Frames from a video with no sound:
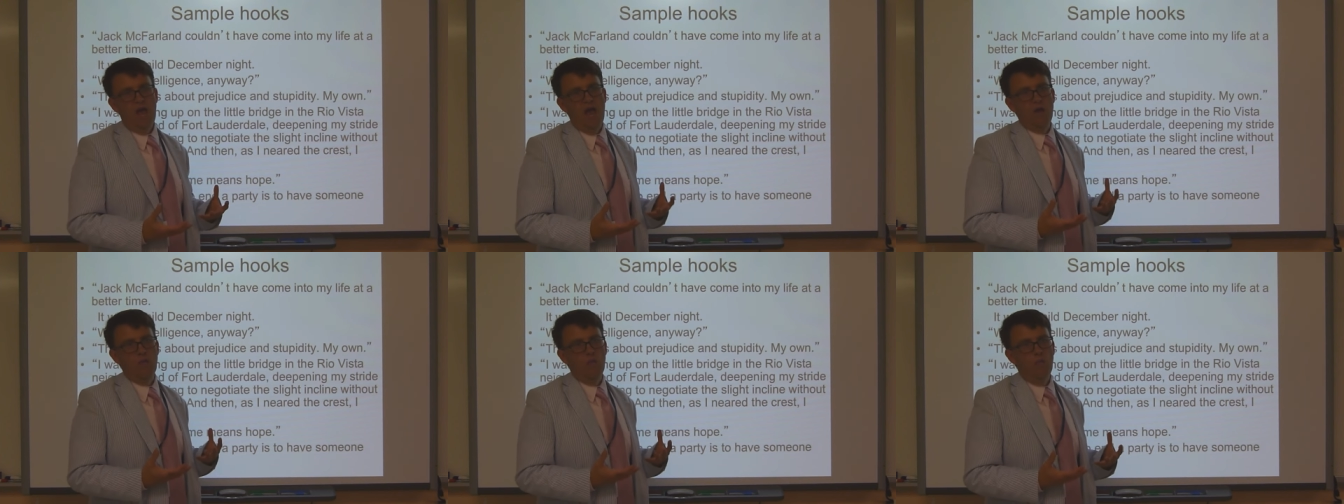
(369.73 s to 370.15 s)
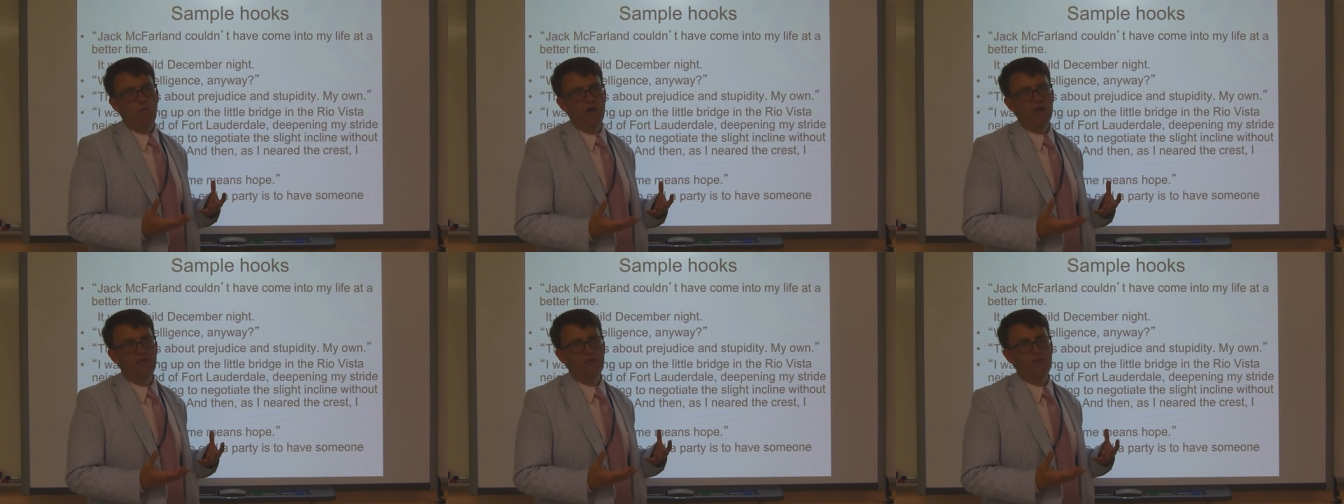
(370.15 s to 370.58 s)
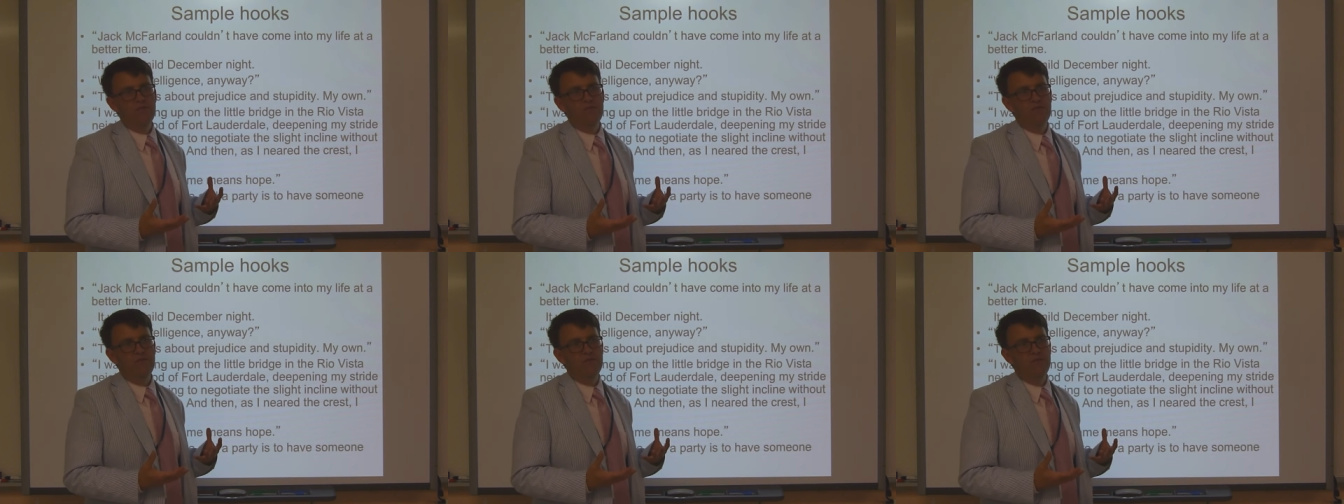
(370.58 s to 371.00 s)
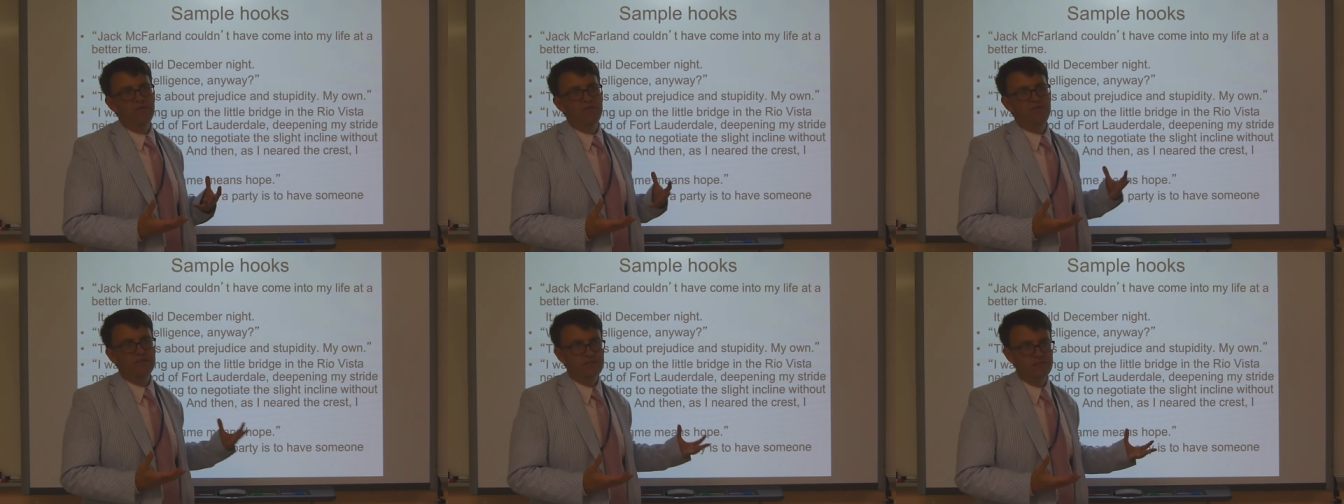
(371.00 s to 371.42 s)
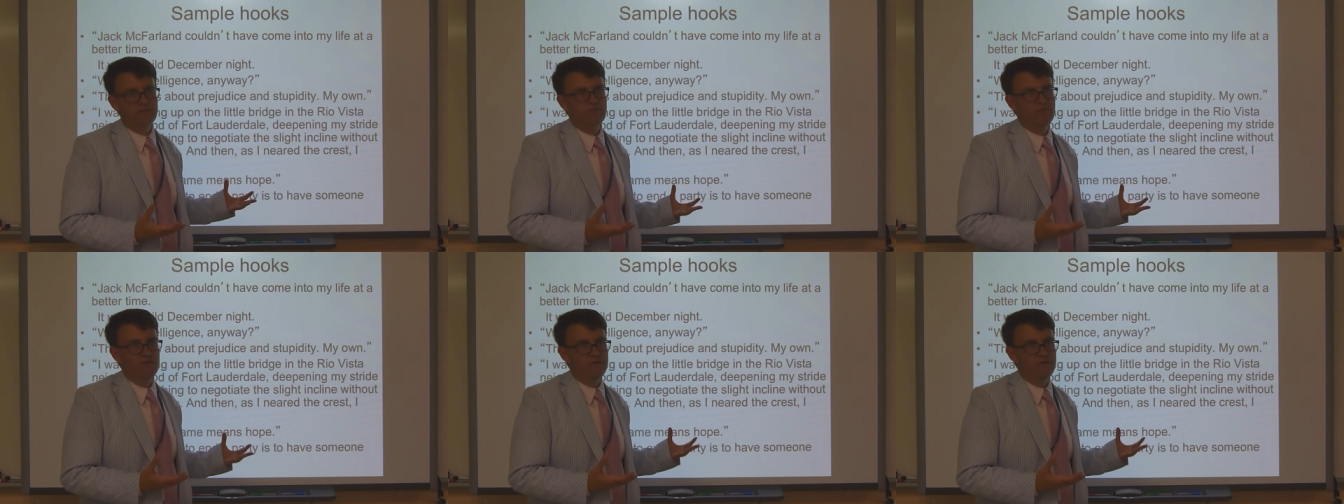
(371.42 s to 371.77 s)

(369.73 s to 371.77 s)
And what this